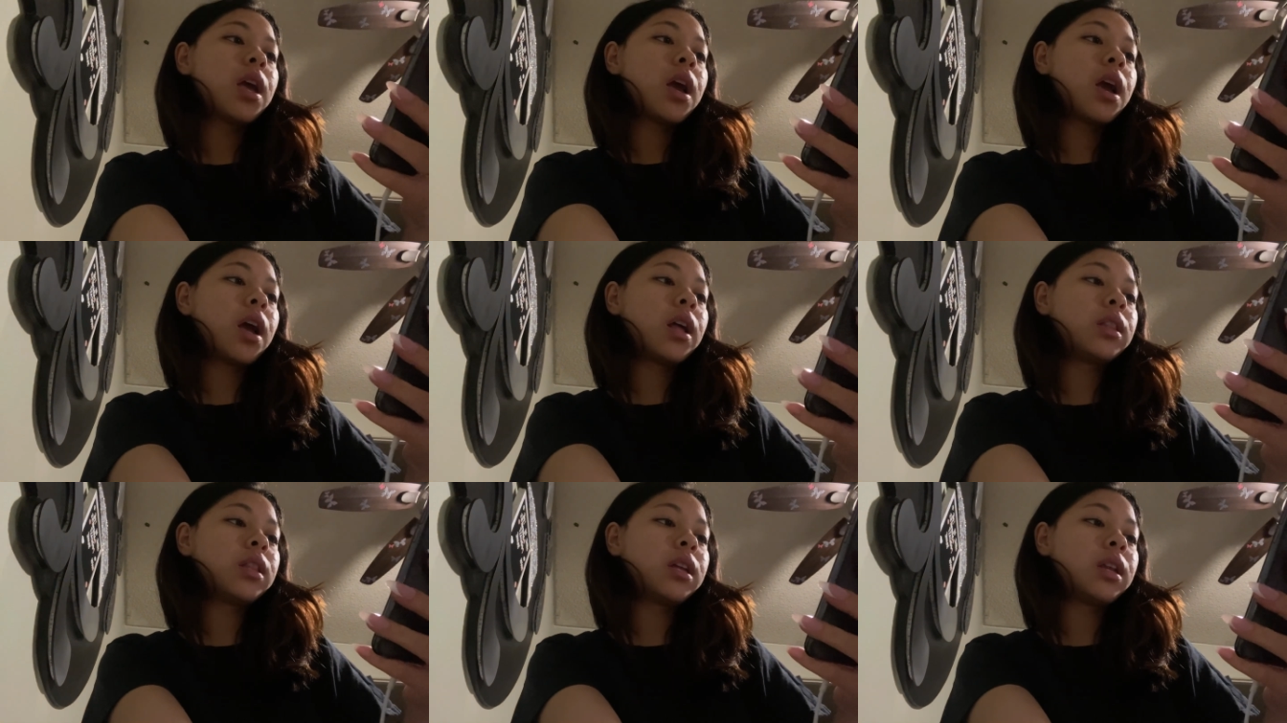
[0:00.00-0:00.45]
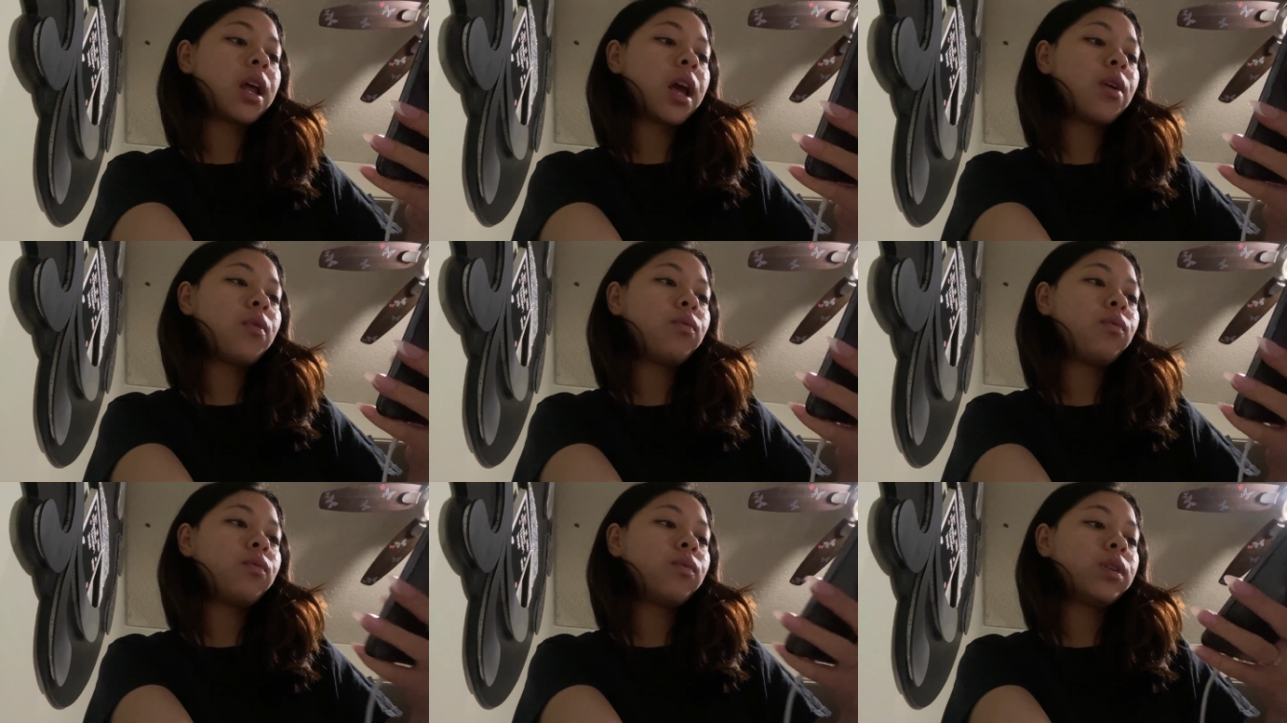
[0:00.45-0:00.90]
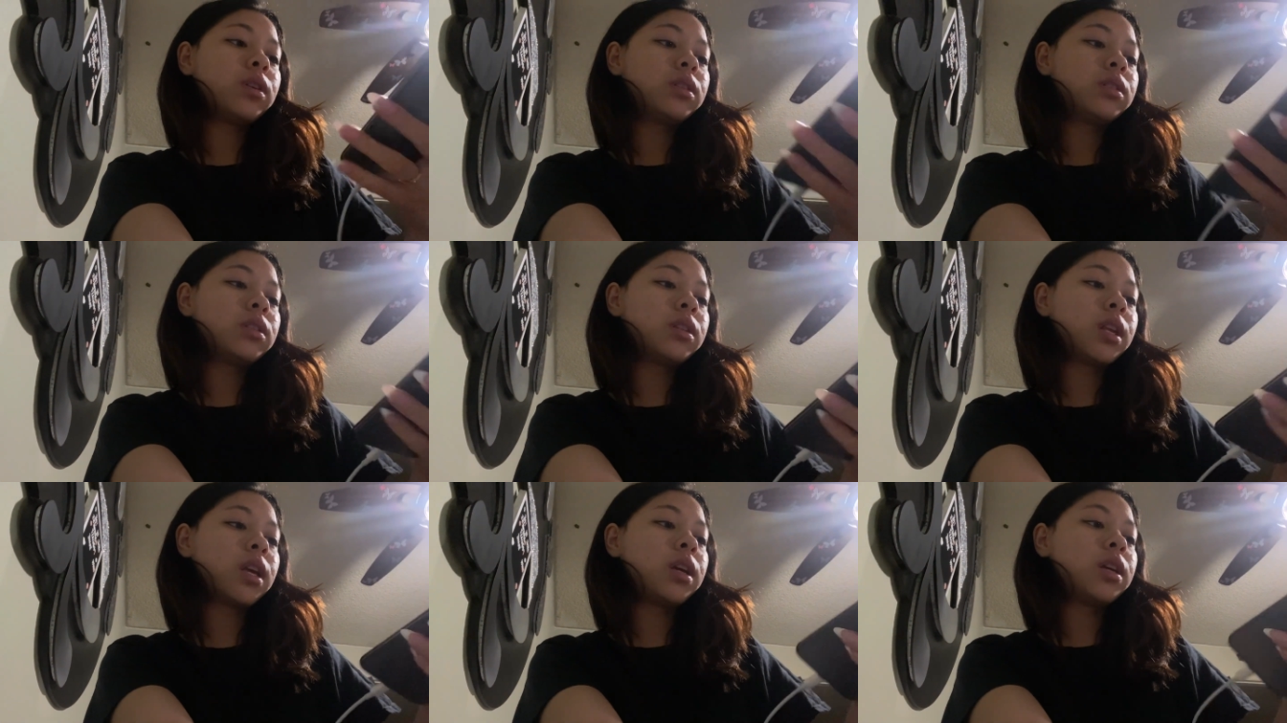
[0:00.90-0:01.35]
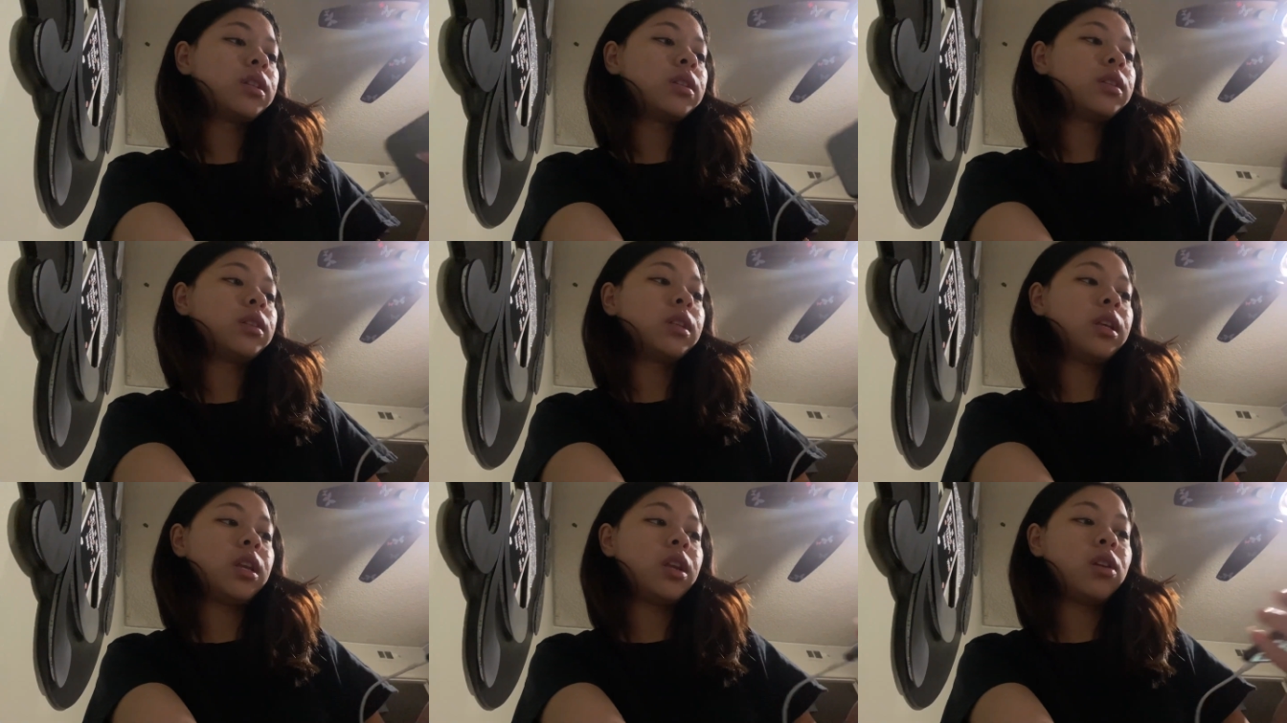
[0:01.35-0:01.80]
and then I was like
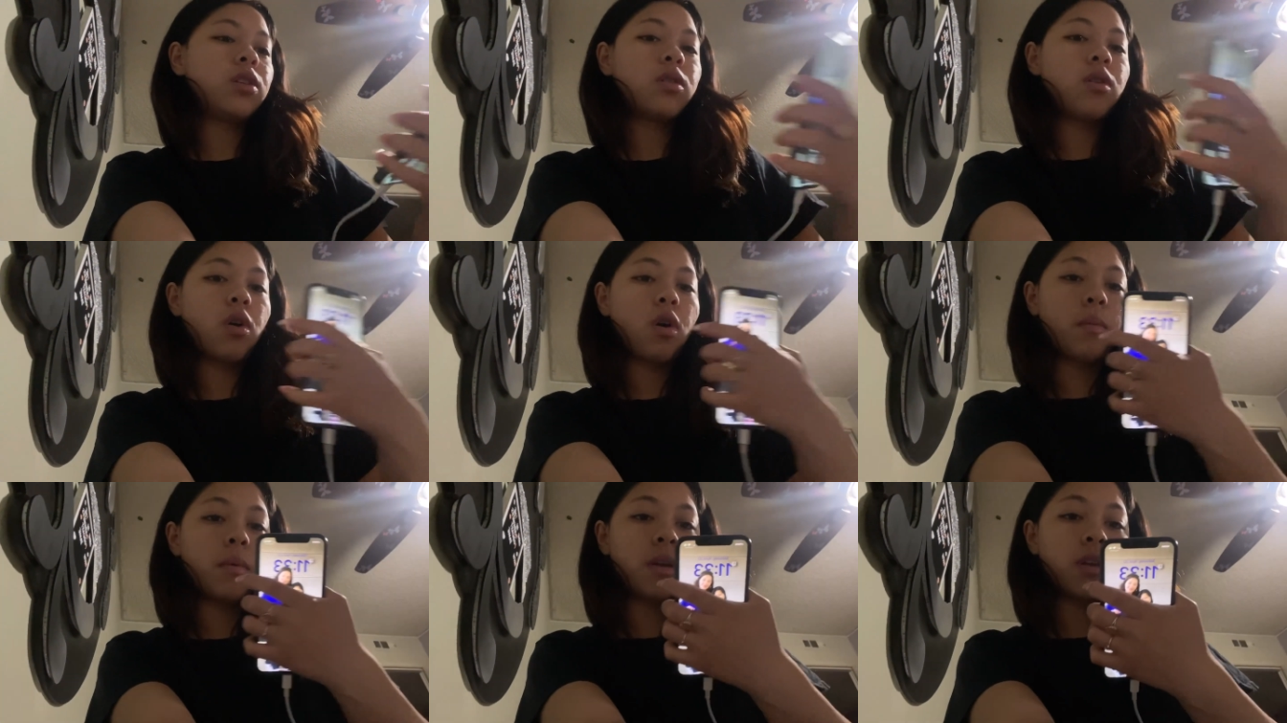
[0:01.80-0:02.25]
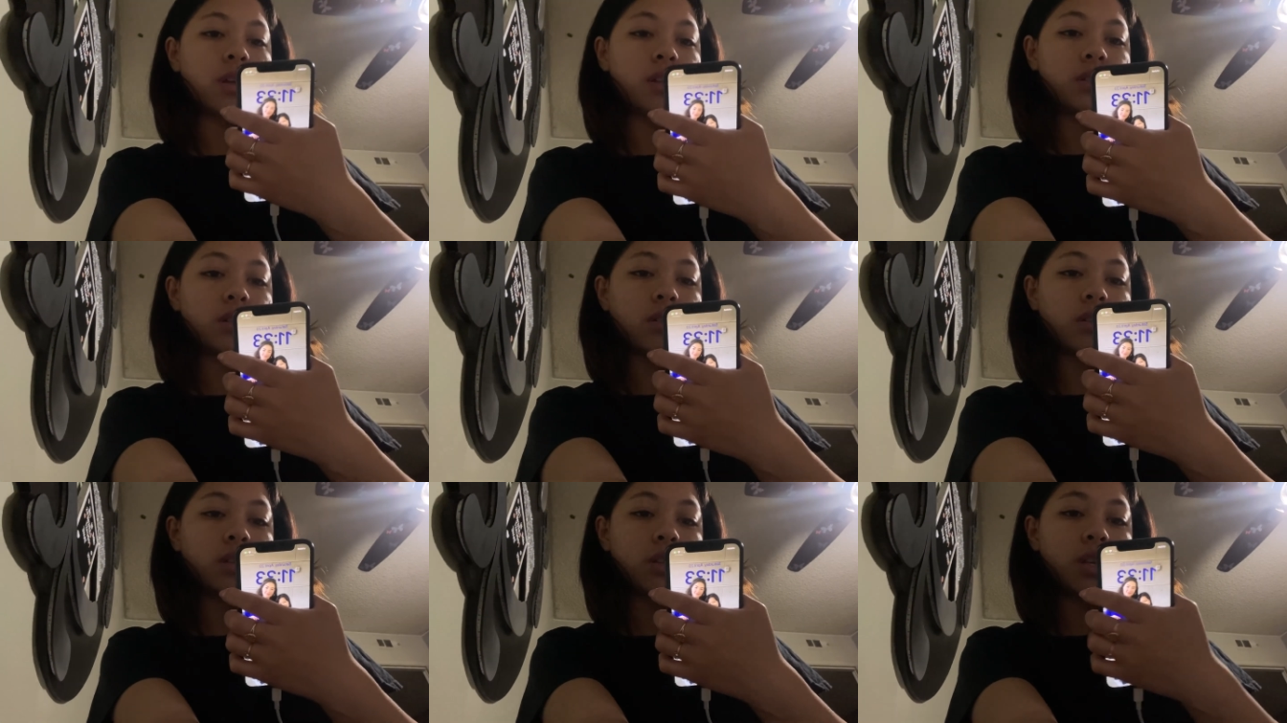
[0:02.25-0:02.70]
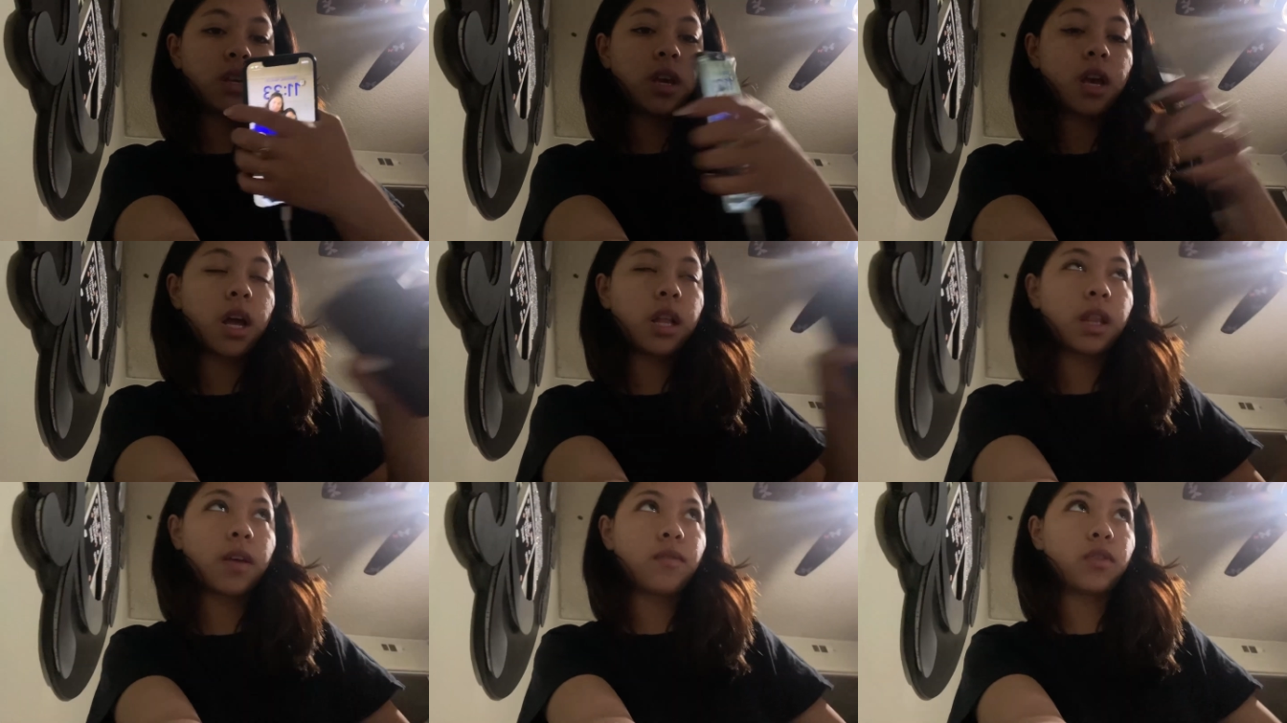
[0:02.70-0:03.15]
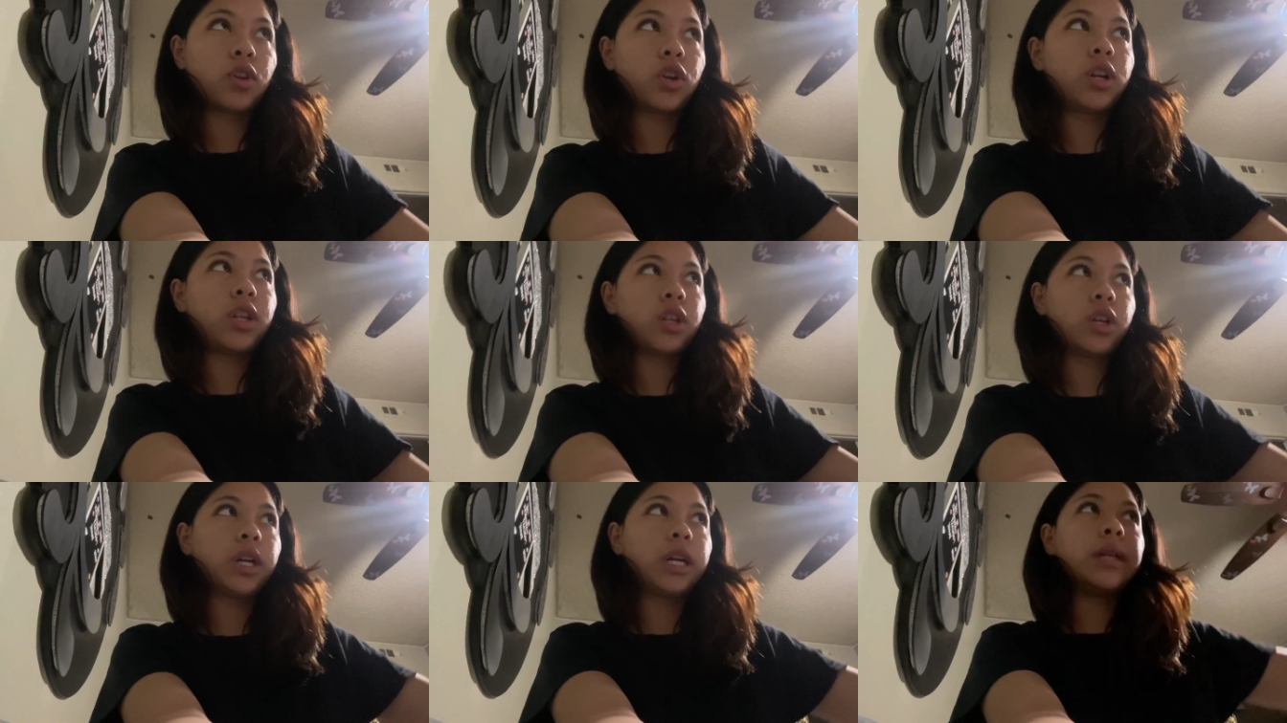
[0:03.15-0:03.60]
deleting all my it's currently
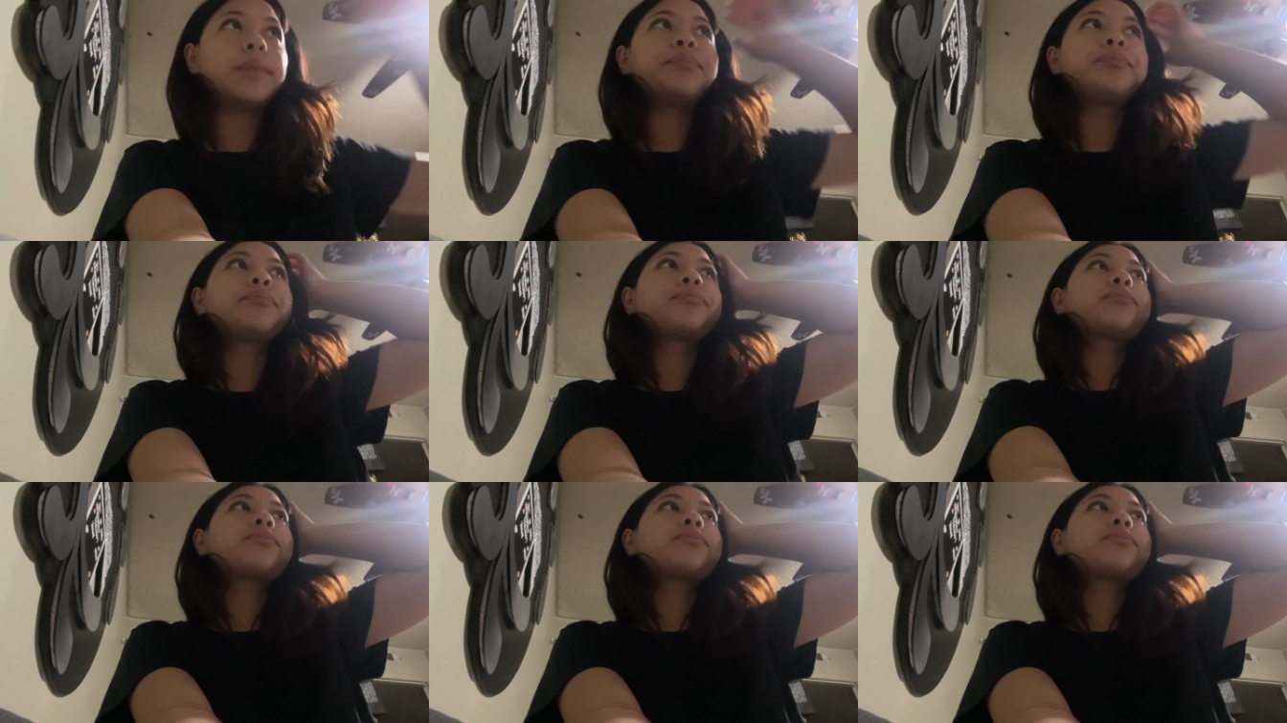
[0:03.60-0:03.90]
11:33.